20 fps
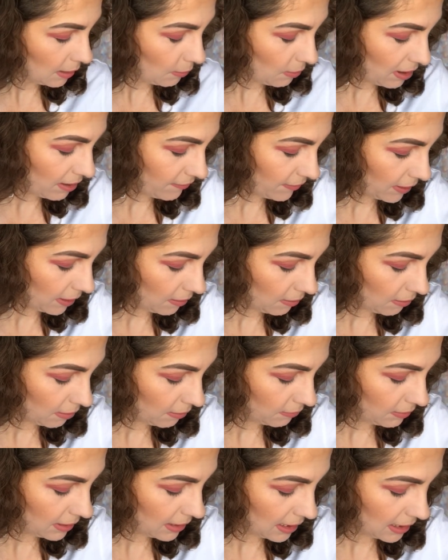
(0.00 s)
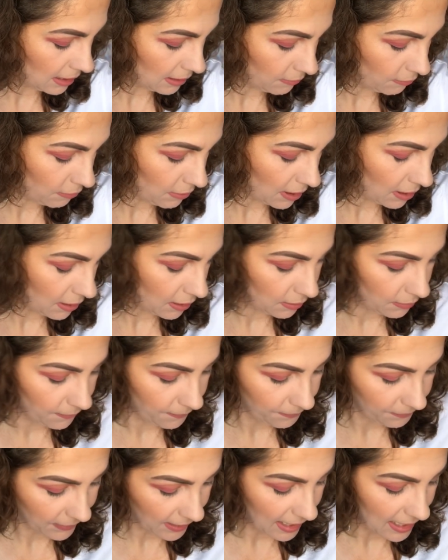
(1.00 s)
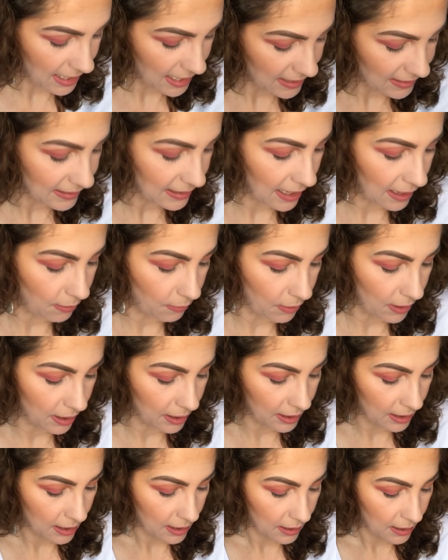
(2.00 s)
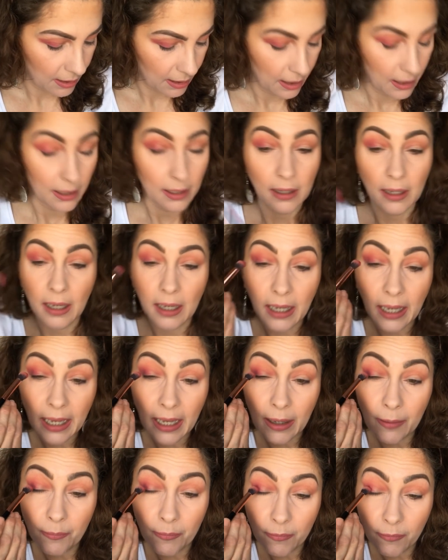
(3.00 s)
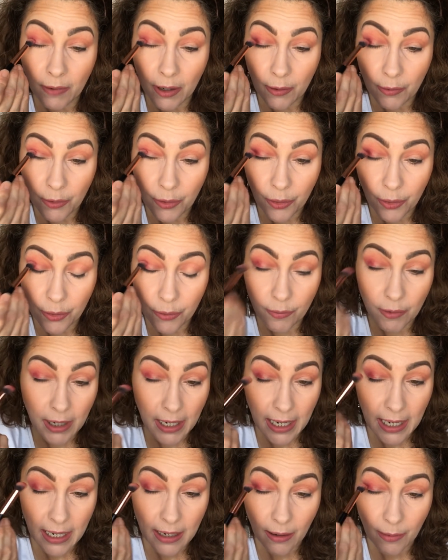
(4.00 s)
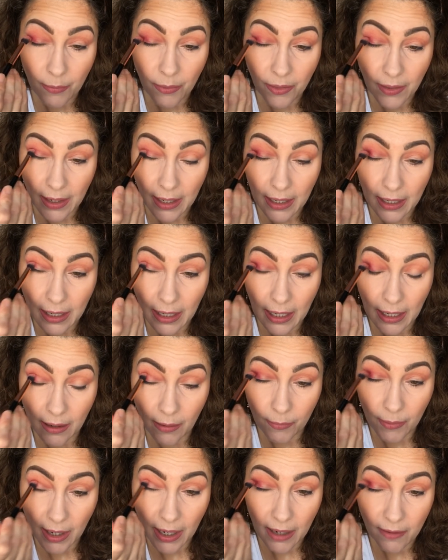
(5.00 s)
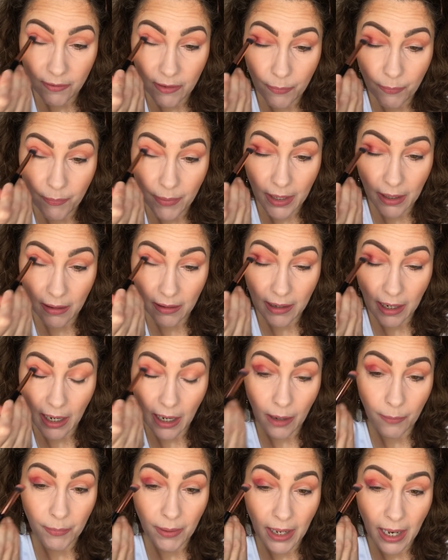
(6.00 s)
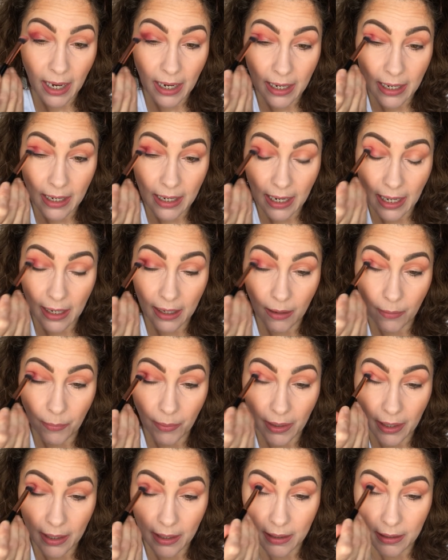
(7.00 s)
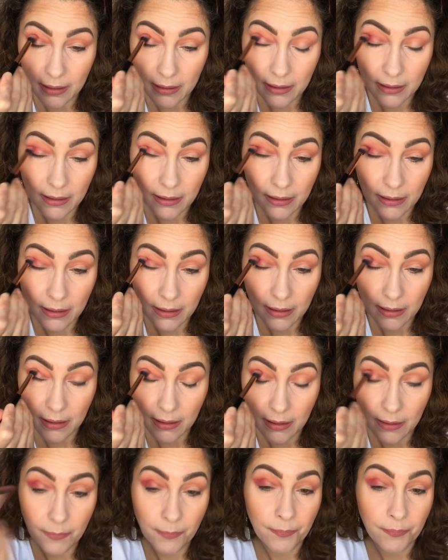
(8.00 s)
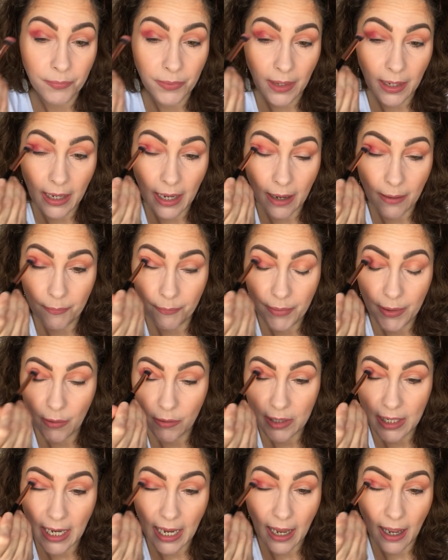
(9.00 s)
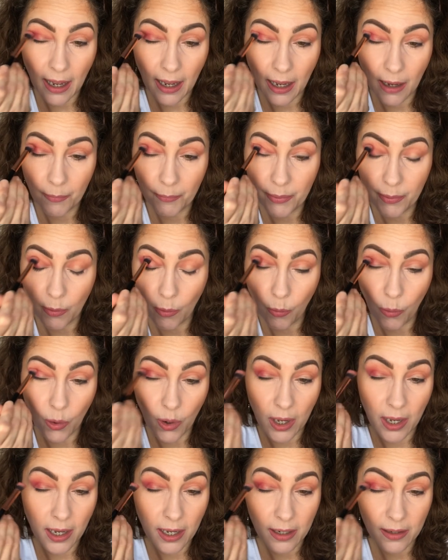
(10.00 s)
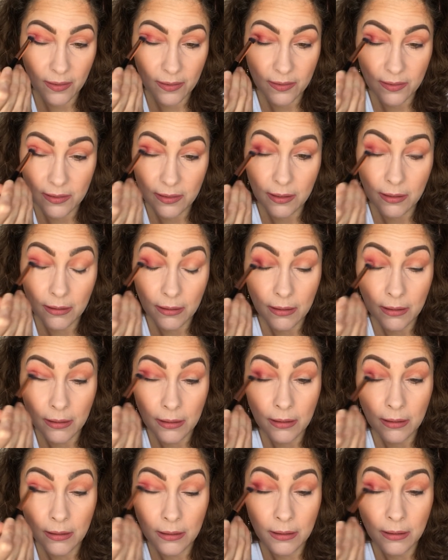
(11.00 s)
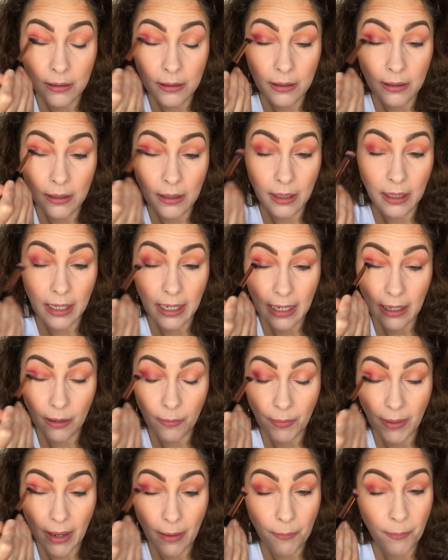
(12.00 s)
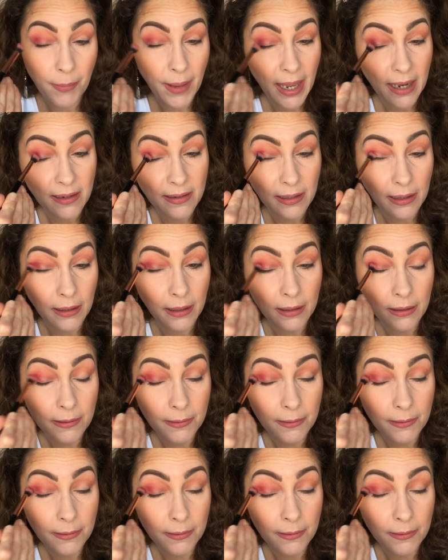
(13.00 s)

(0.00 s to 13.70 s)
where have I got? Yeah, row, it is that one. Row 3, I'm thinking I'm going to have to build it up a little bit. Yeah, building it up works a little bit better.